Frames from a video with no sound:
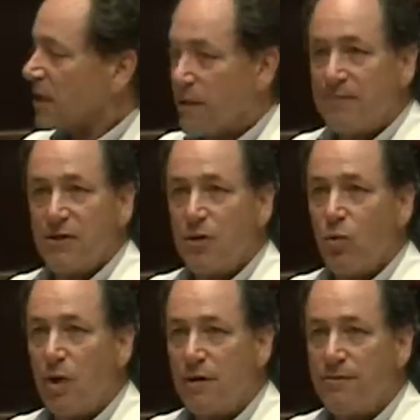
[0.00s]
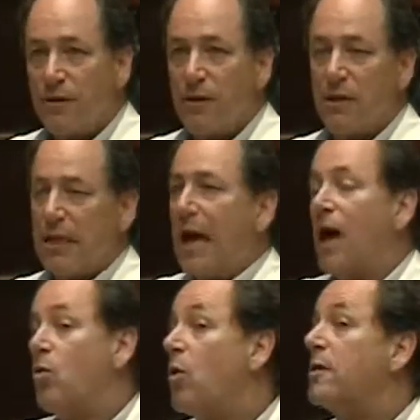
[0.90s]
I'm feeling wonderful.
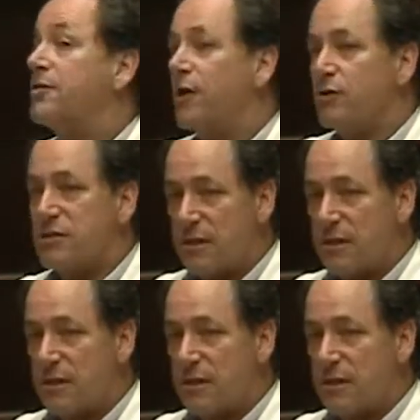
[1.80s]
I want those